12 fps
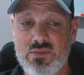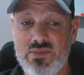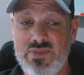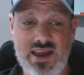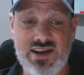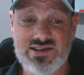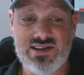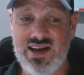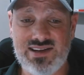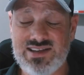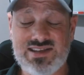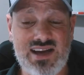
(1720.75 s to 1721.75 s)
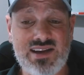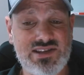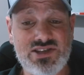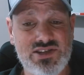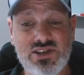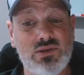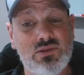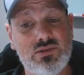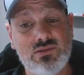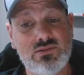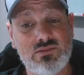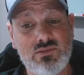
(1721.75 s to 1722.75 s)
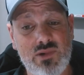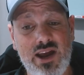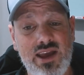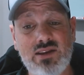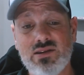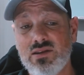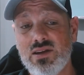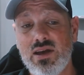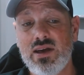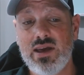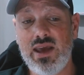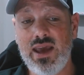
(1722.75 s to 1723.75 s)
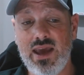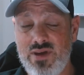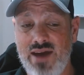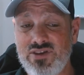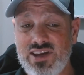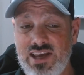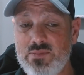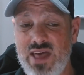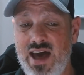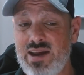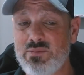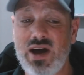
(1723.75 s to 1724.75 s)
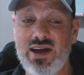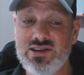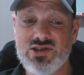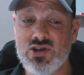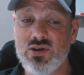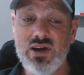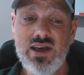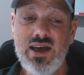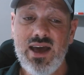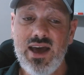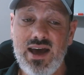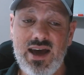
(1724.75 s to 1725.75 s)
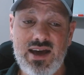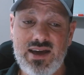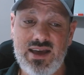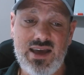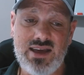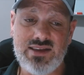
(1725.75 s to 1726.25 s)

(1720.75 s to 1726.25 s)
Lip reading: that it's not designed to do, right? You have to keep that in mind. So I